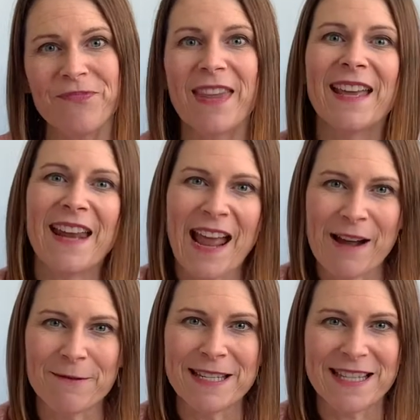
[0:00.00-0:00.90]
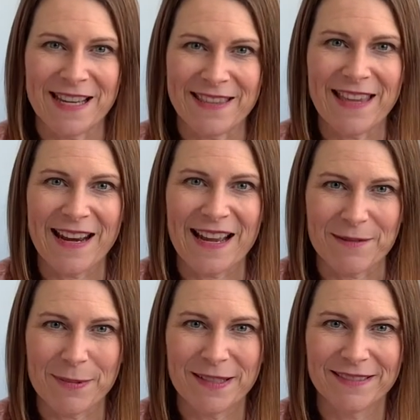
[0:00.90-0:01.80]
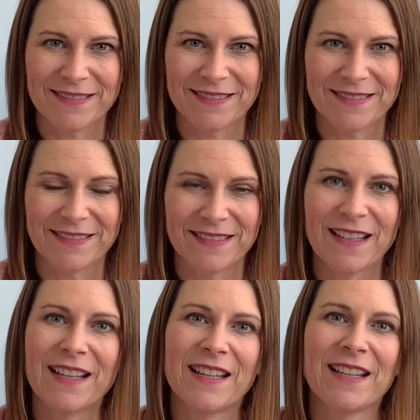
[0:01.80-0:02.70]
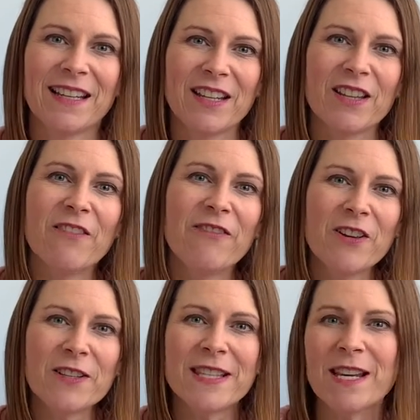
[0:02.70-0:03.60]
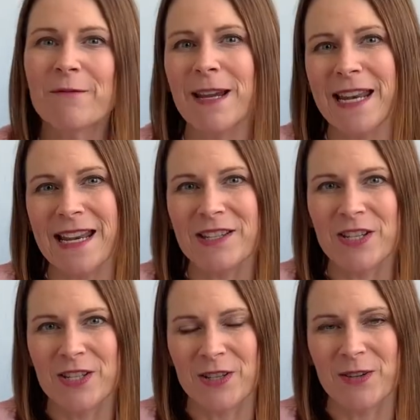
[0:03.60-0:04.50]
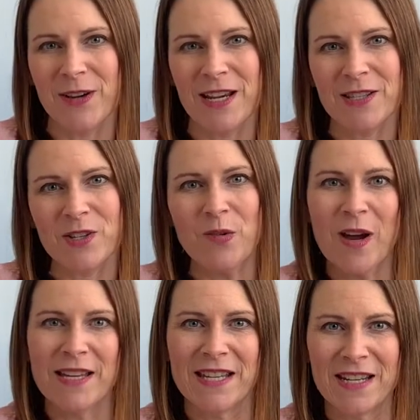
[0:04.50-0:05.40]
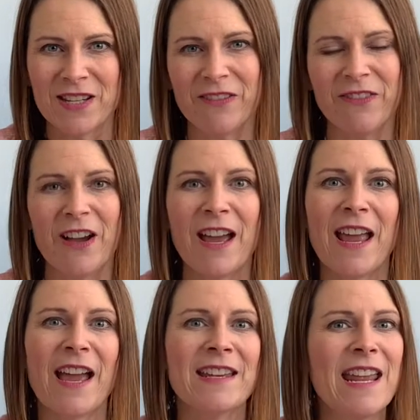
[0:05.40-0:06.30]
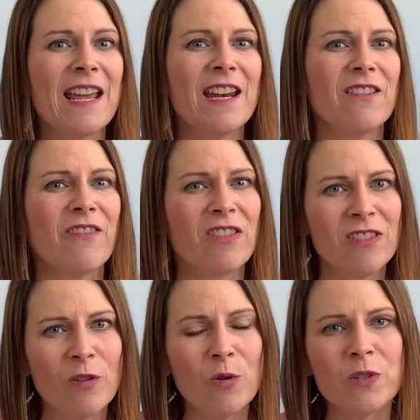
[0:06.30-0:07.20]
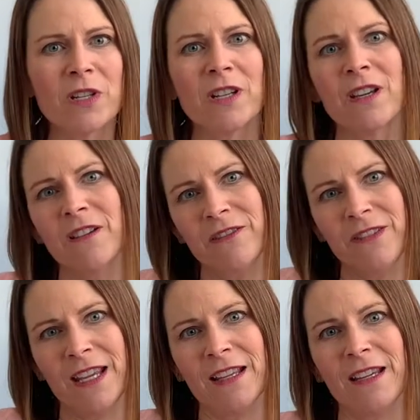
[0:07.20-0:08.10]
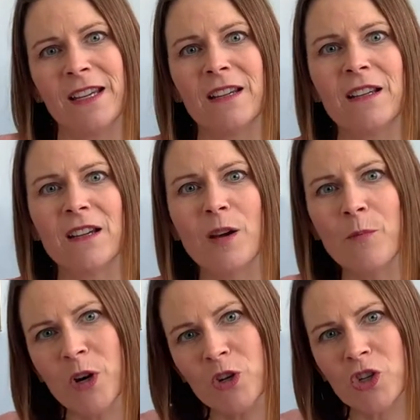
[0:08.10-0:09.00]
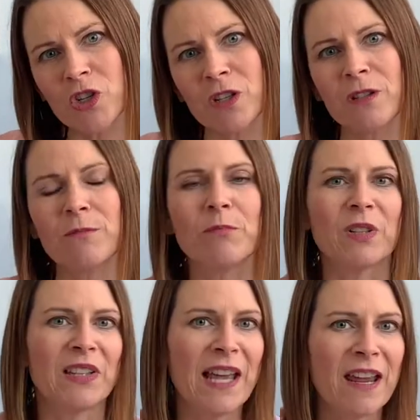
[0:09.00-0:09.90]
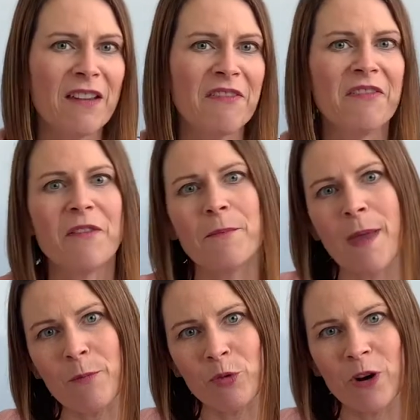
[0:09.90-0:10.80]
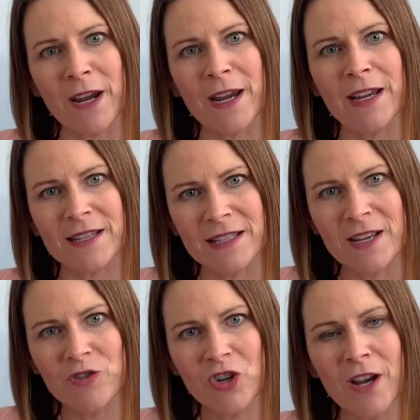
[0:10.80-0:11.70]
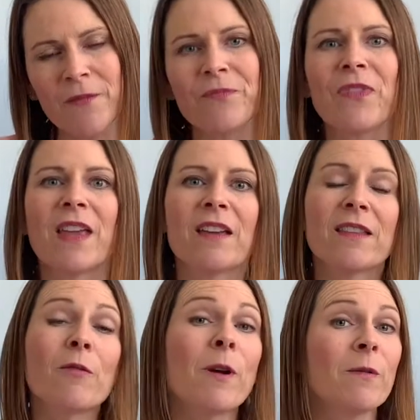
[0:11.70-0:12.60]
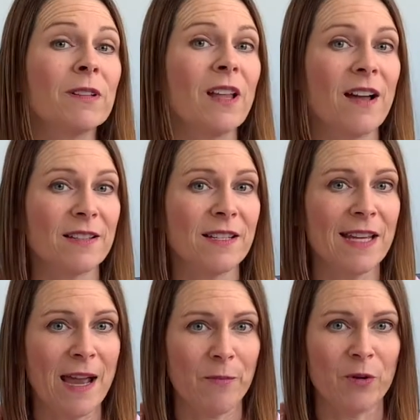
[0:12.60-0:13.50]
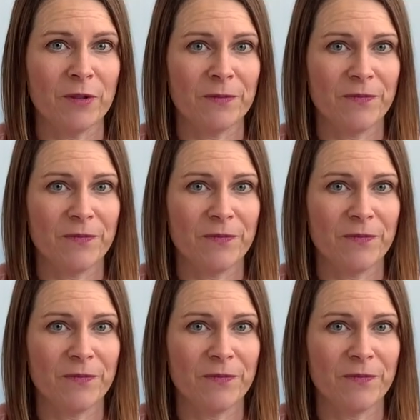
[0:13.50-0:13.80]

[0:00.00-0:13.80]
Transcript: and how we set that up. The first thing we need to do is to identify a negative thought, feeling, emotion, belief, memory, etc. that we would like to tap on.